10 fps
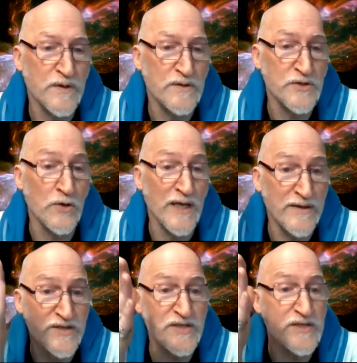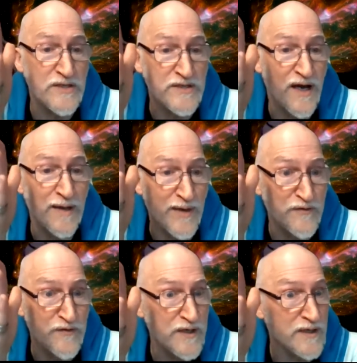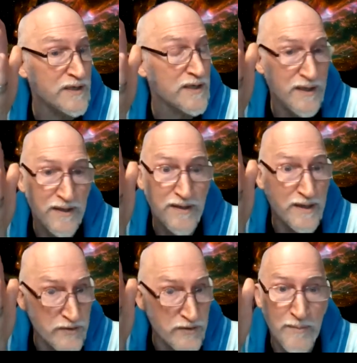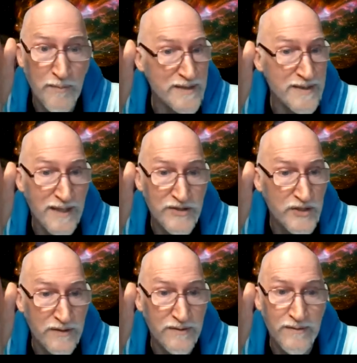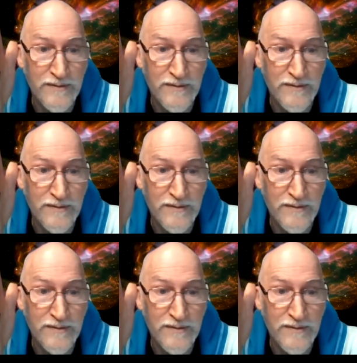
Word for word: So, like, this is the time I feel, okay, you got my attention.